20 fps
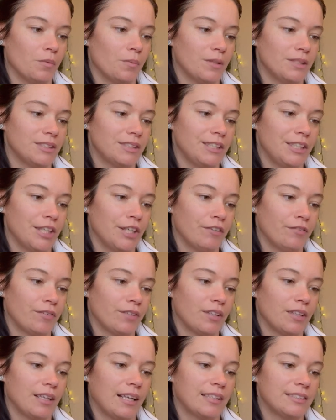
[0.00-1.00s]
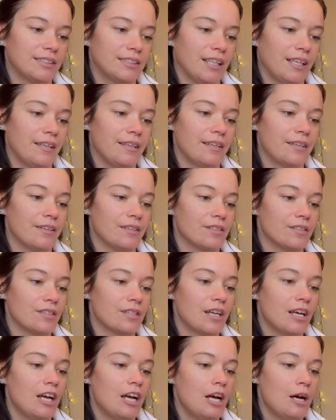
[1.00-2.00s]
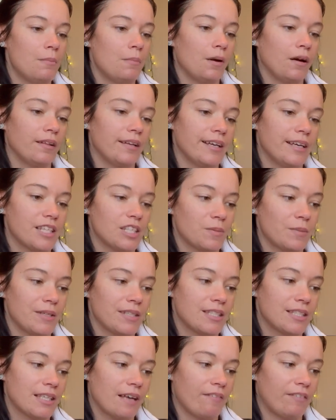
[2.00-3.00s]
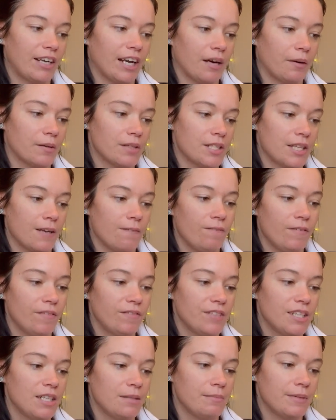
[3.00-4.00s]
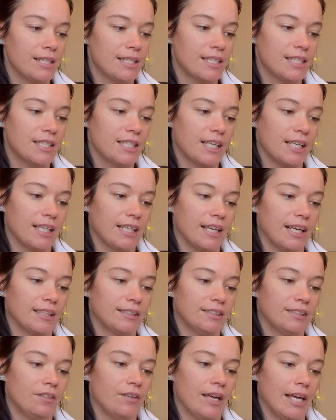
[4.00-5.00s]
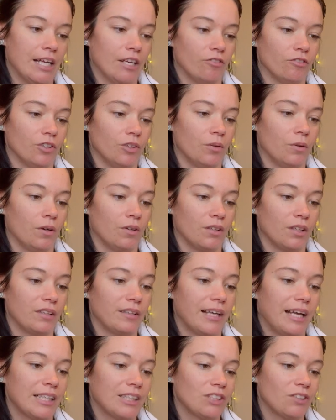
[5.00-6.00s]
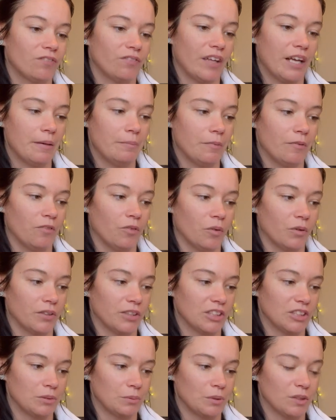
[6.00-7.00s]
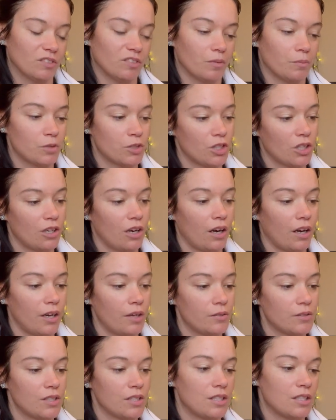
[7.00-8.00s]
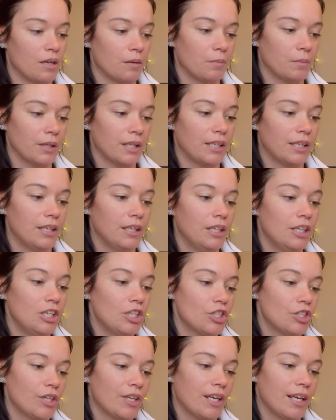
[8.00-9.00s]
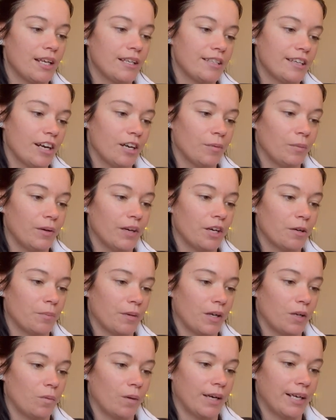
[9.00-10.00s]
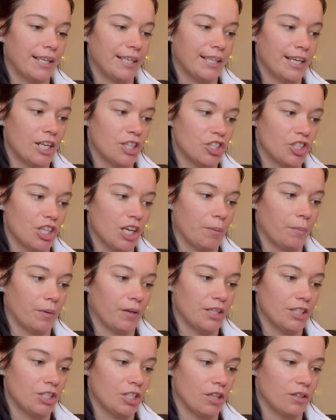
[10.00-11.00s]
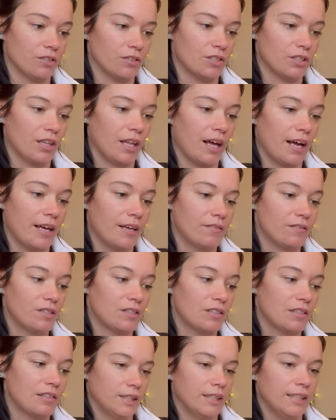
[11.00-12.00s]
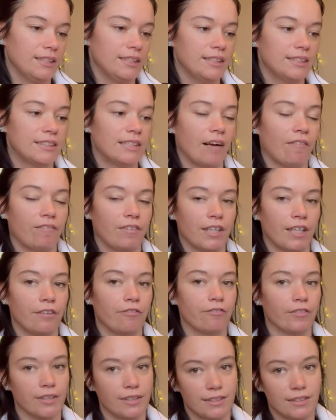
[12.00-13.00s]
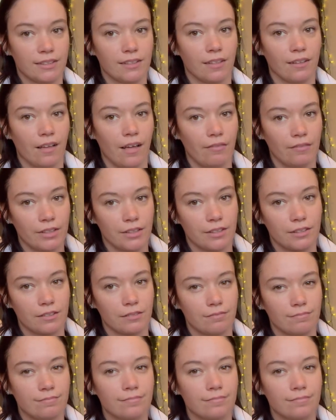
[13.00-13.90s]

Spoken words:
once a year for the last 10 years, Molly has spent 7 hours and 15 minutes sitting next to Andrew on the last flight before Christmas from Chicago to Dublin, drinking terrible airplane wine and catching up on each other's lives. This is definitely a friends to lovers.